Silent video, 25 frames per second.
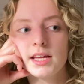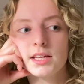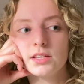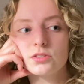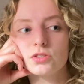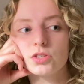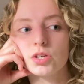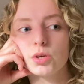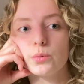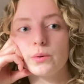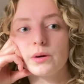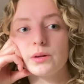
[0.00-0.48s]

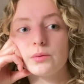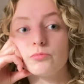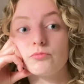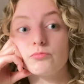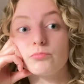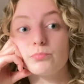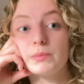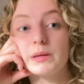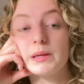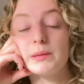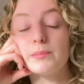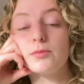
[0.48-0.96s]
So when
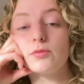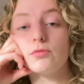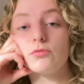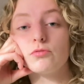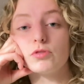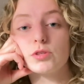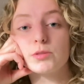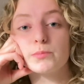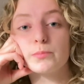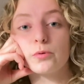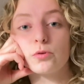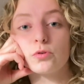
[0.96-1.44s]
people
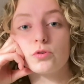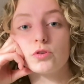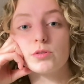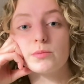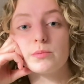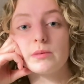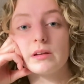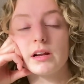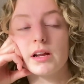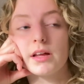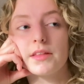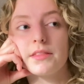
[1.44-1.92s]
respond
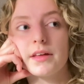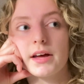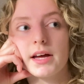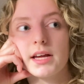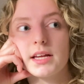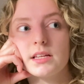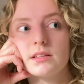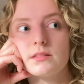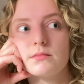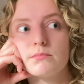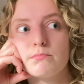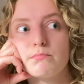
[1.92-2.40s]
to me like that,
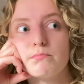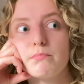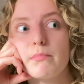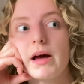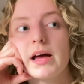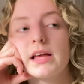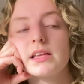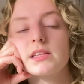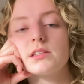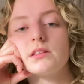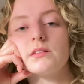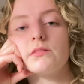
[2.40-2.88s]
it's
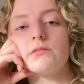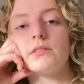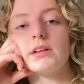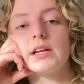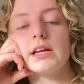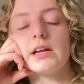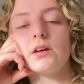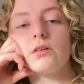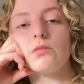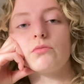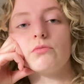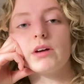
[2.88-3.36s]

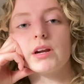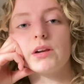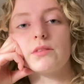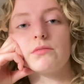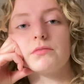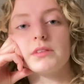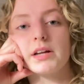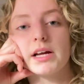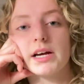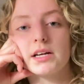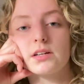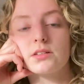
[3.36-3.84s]
massively a red
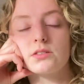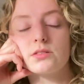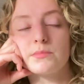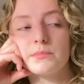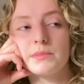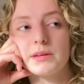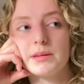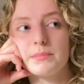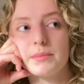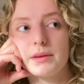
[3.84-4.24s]
flag to me,